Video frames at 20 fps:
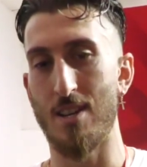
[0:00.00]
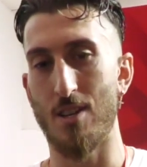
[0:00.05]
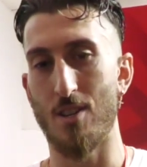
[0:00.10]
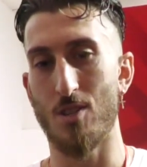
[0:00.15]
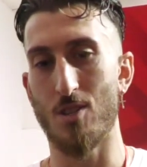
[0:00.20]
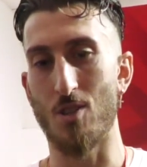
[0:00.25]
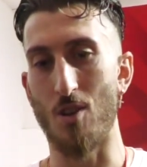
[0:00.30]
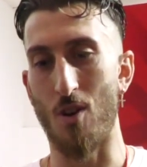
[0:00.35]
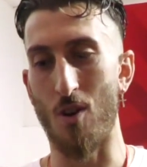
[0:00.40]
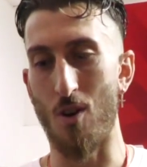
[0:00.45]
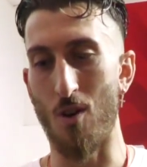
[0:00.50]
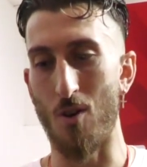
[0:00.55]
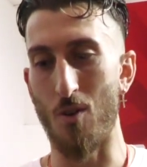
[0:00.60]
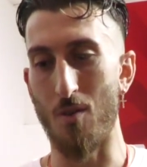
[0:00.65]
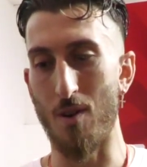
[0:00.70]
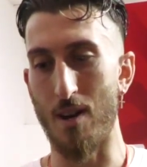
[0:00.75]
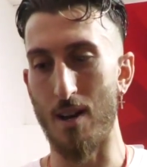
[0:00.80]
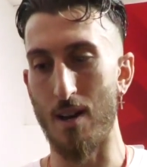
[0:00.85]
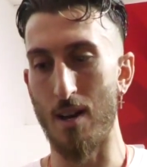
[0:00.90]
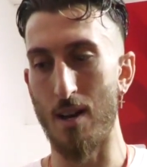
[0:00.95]

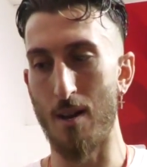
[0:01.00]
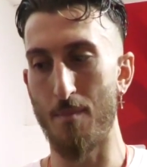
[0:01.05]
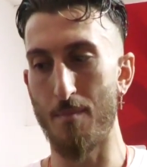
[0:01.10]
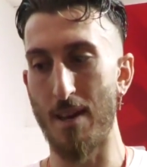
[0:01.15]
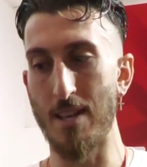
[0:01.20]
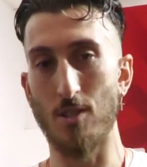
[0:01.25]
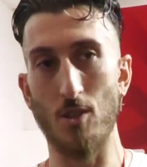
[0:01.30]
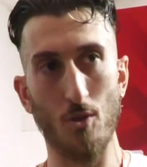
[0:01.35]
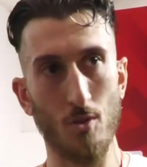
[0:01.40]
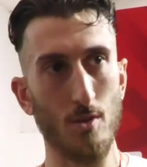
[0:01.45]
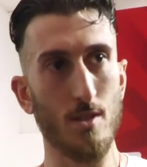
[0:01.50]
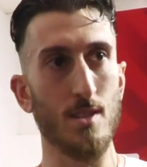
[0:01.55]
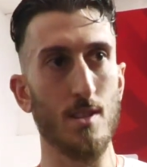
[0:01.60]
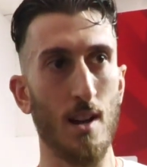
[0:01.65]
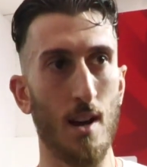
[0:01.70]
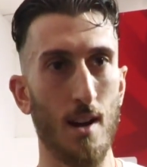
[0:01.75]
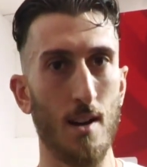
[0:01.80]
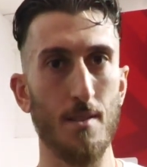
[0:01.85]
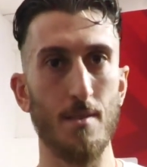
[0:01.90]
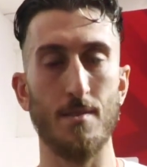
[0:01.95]
So um, it's a good
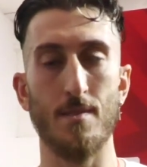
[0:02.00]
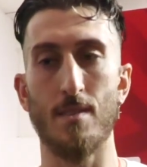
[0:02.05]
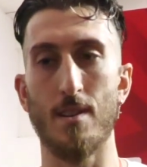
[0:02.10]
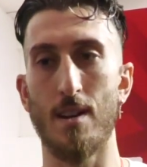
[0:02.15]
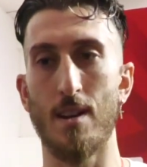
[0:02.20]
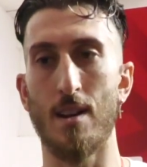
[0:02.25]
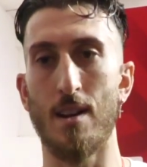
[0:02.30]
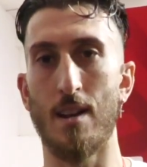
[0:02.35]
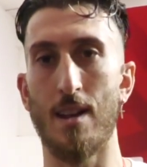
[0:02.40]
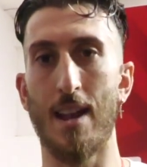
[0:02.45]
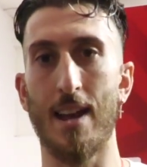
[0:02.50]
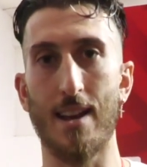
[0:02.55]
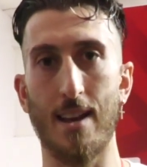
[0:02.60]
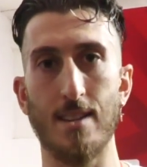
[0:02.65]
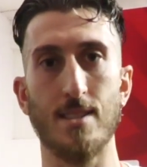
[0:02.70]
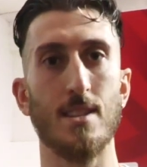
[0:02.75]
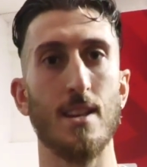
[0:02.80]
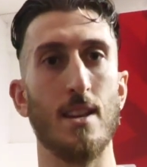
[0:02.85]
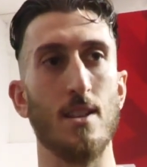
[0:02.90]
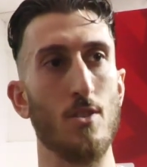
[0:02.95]
start. Uh, like I
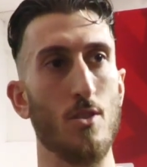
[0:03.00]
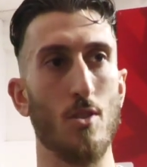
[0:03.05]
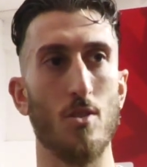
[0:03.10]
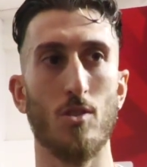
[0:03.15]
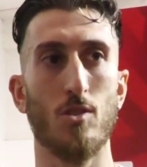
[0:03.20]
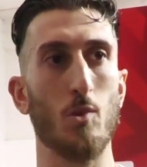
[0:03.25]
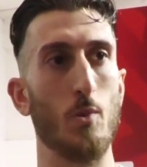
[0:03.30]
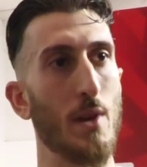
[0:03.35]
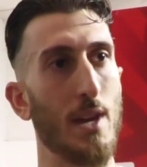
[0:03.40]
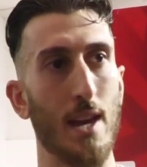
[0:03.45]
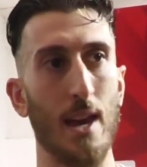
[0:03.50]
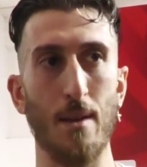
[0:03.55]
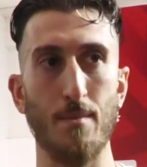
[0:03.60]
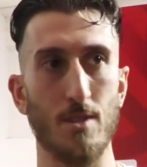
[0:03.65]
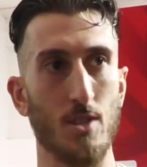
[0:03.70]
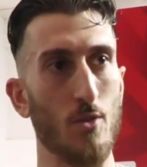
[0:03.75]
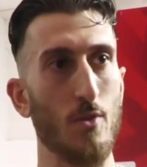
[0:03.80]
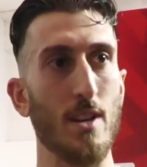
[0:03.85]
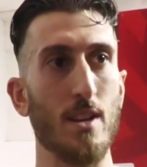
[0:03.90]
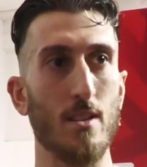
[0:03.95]
said, you know, three
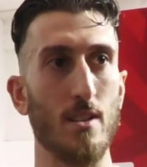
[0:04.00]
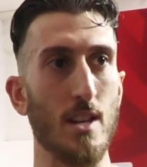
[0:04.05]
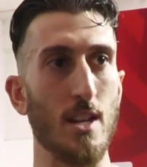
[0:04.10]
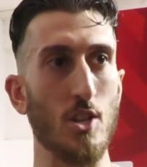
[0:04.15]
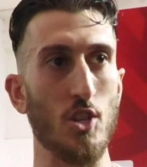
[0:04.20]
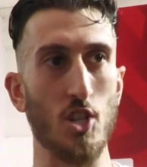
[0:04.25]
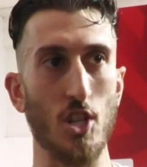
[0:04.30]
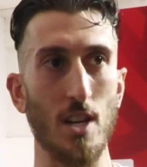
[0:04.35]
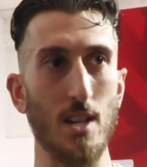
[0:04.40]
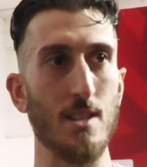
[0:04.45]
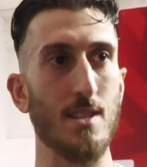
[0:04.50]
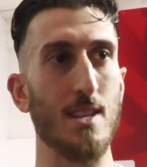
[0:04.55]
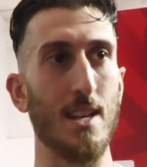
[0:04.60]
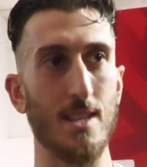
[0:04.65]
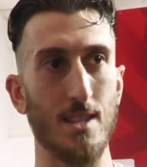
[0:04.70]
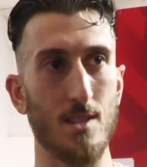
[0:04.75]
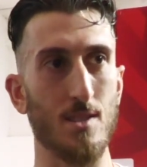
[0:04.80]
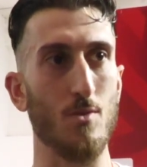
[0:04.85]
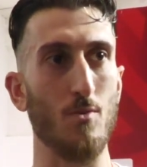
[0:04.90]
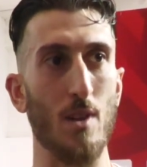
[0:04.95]
games, three clean sheets.
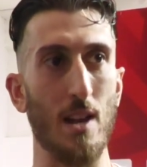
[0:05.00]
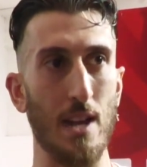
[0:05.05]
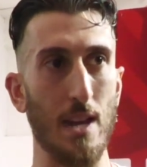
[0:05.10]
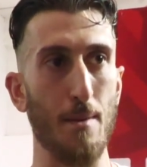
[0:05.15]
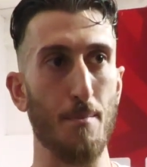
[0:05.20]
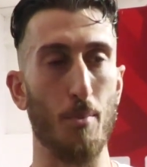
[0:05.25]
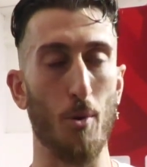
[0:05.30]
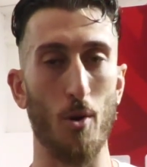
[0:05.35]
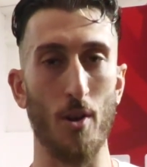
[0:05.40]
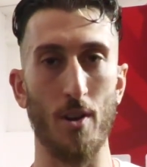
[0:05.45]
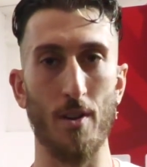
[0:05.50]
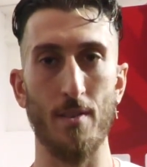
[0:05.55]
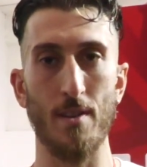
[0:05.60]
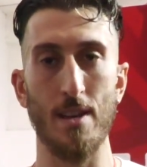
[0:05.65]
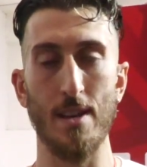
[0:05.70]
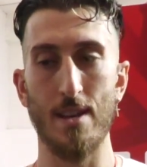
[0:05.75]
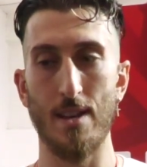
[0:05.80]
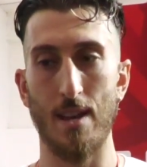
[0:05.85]
That's really important.